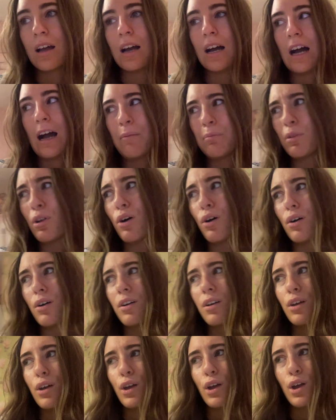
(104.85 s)
I'm not
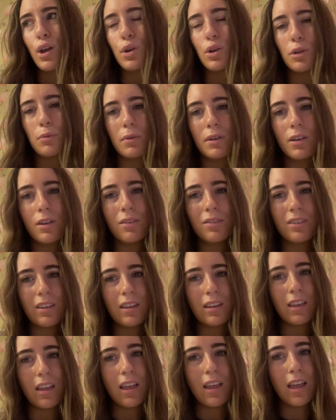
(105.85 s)
going to be
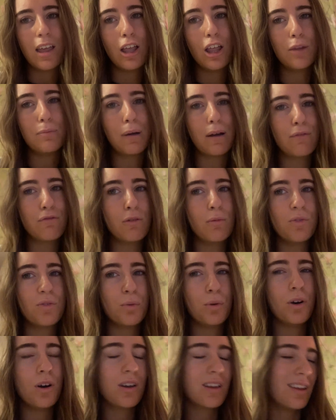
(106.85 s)
using the bathroom's
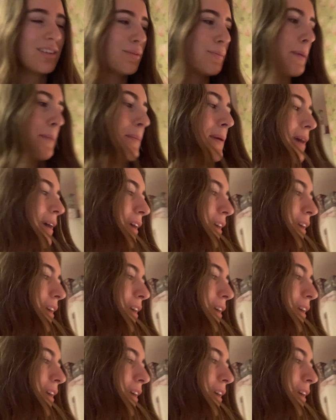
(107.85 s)
water. That's a bit